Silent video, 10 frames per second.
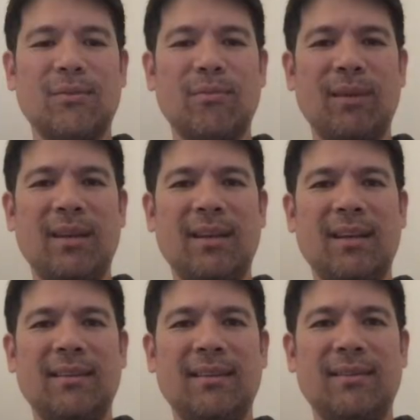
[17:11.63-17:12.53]
may
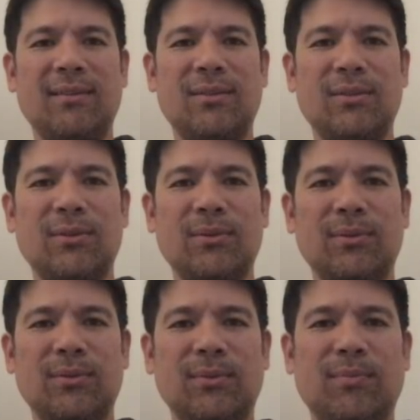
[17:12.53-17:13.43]
not need
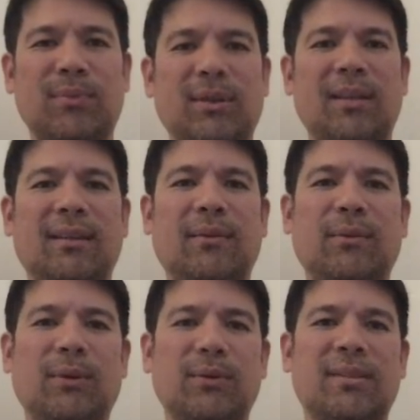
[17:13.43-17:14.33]
to put it in
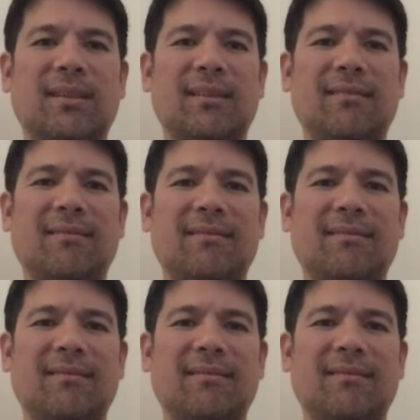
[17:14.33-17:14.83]
quotes then.